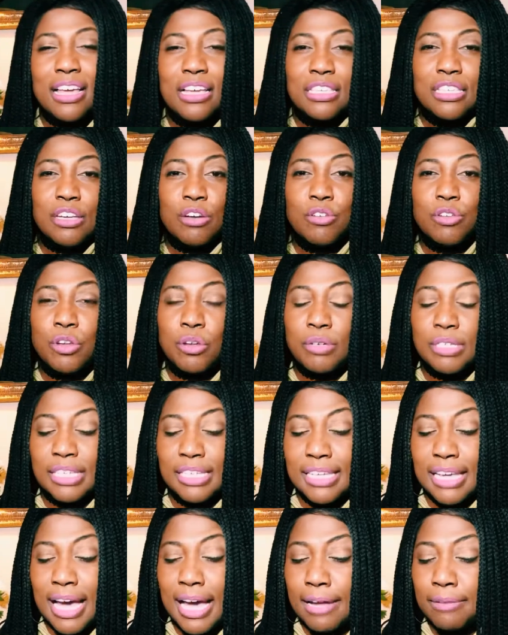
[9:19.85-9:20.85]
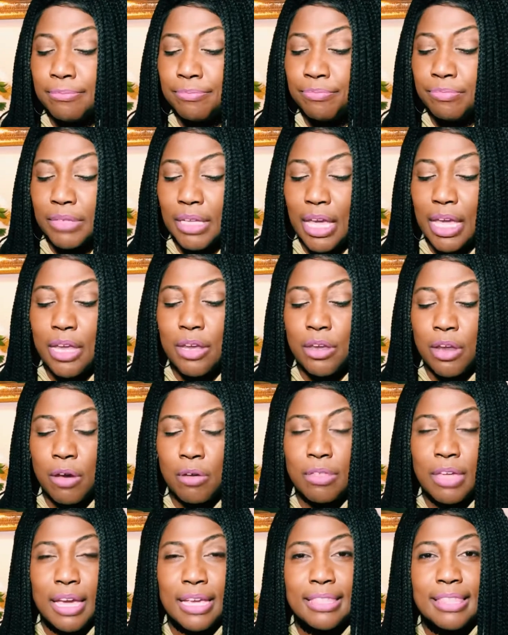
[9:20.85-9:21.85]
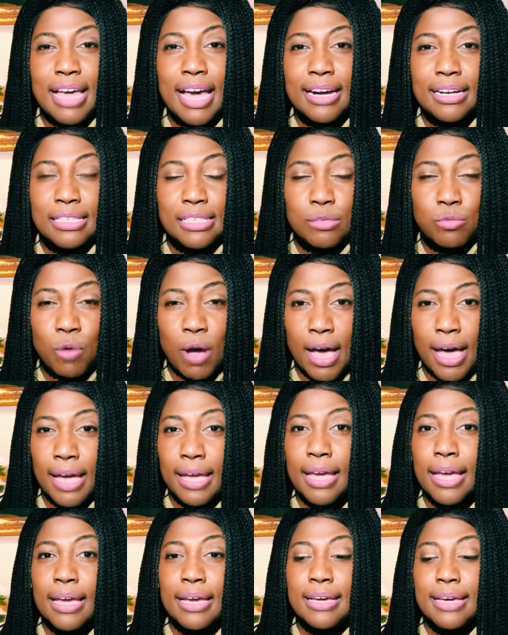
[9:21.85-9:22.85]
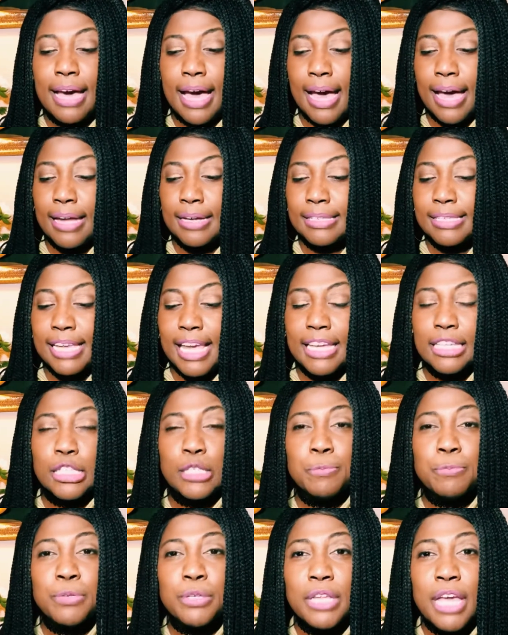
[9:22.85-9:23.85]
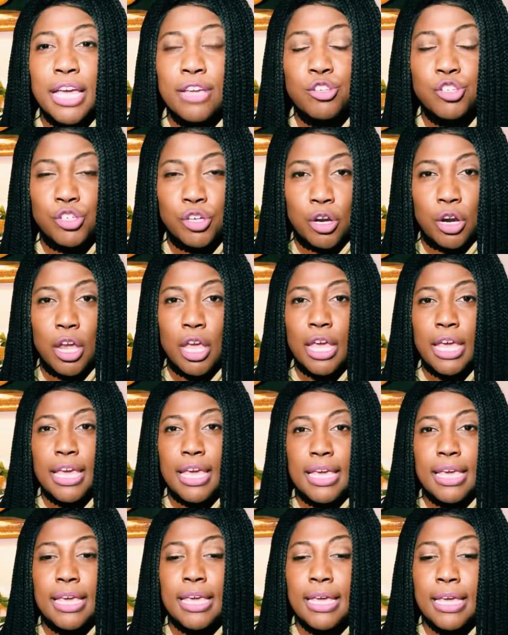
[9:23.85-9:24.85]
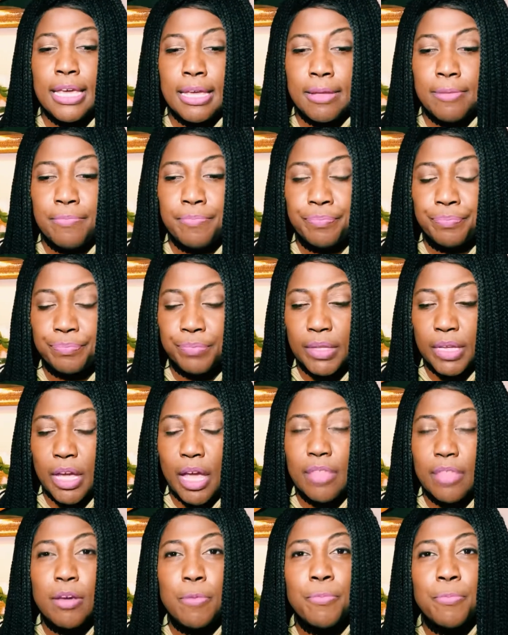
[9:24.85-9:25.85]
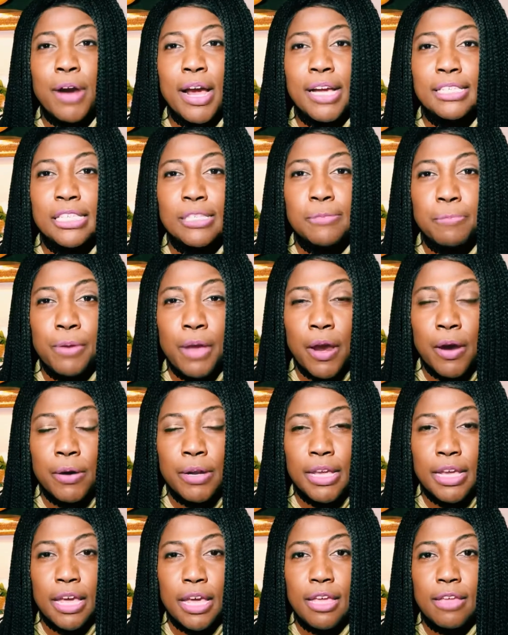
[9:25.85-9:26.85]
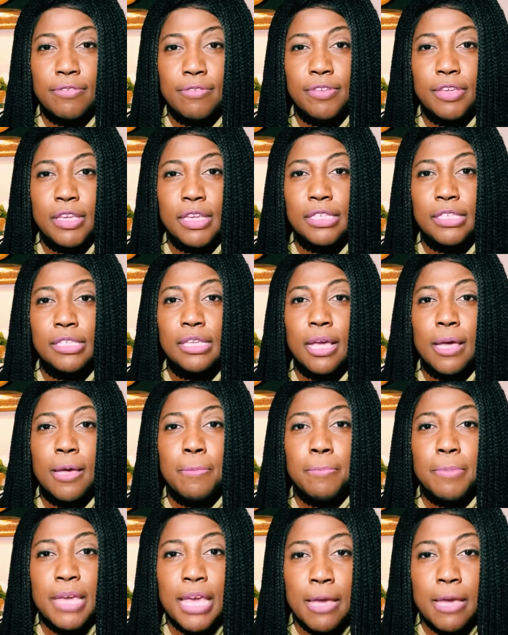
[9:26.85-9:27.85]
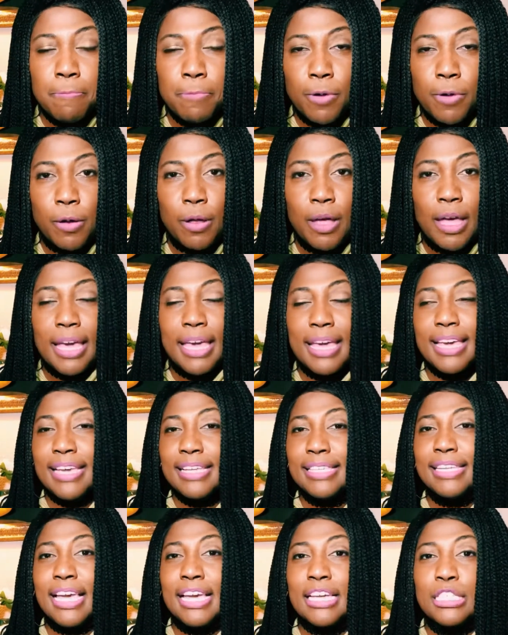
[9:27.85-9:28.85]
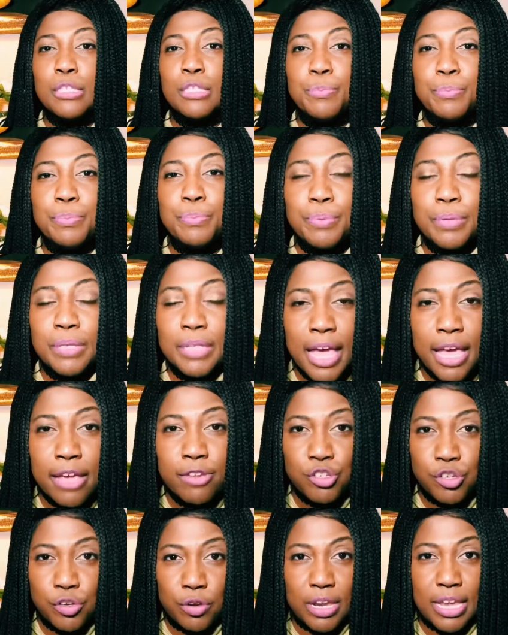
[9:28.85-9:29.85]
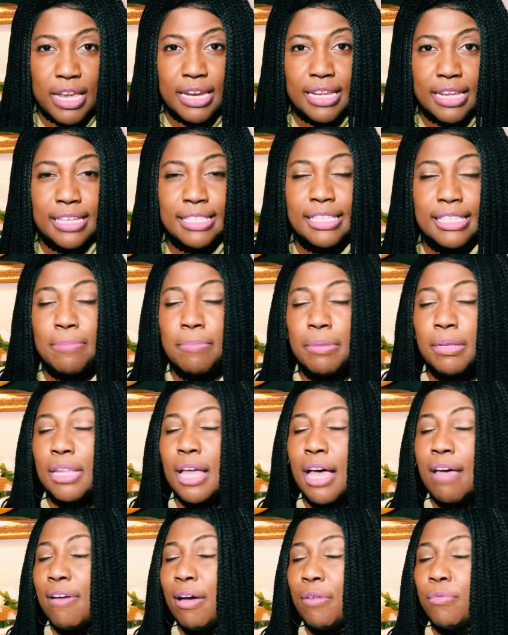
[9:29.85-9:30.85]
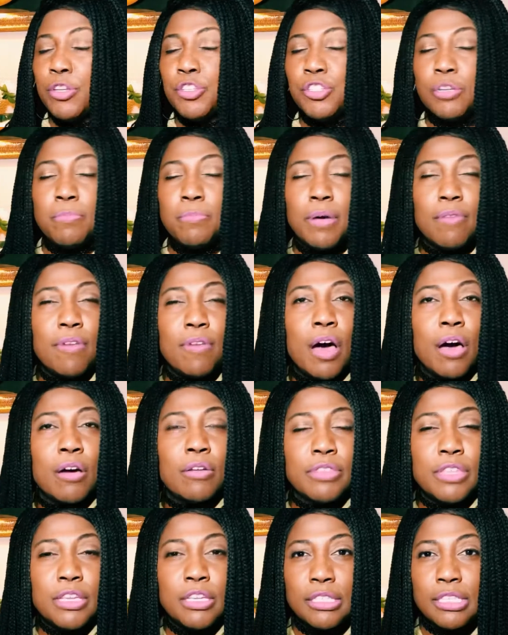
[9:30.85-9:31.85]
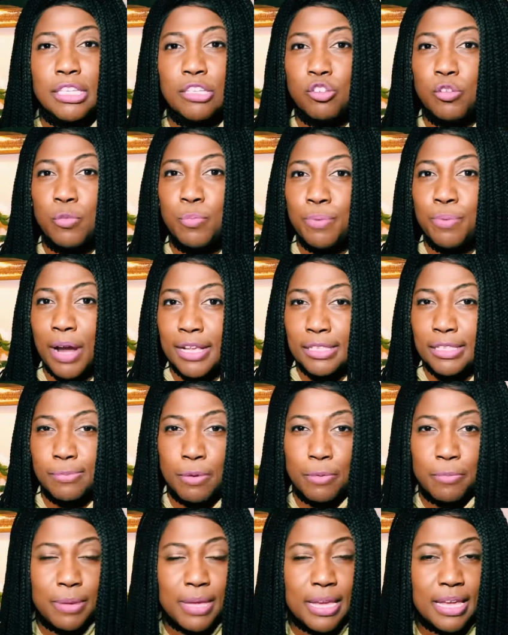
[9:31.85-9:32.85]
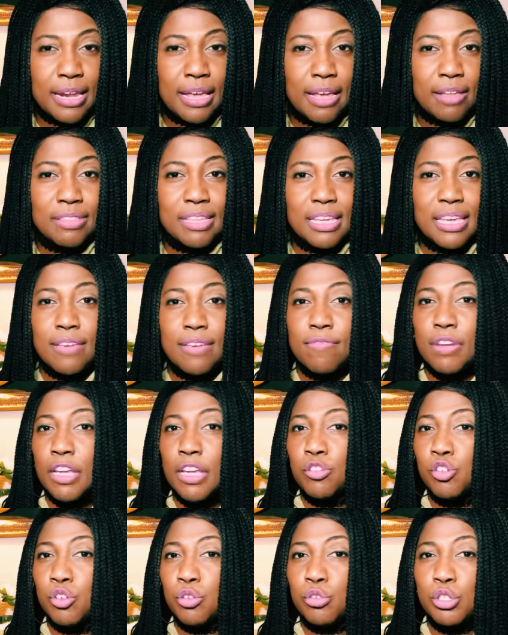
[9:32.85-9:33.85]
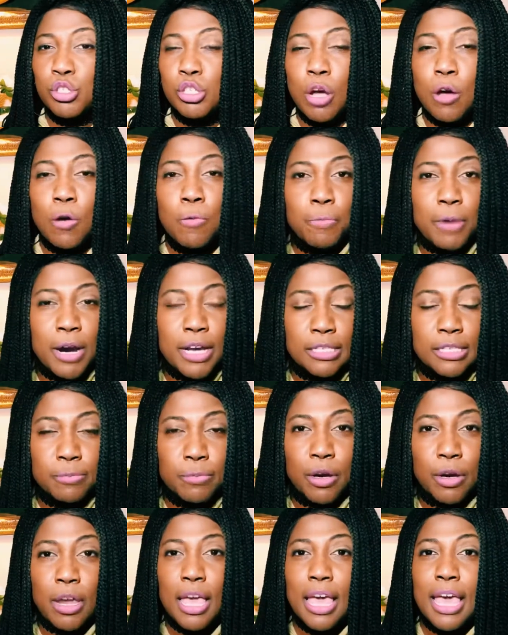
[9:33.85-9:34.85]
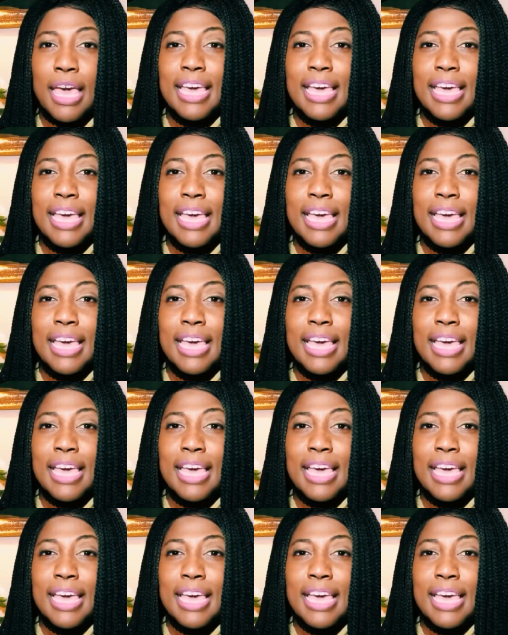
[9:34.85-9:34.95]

So glory to God and know that that is why God takes pleasure in the prosperity of his people. He takes pleasure in it. He said, Beloved, I wish above all things that you prosper, be in health, even as your soul prosper.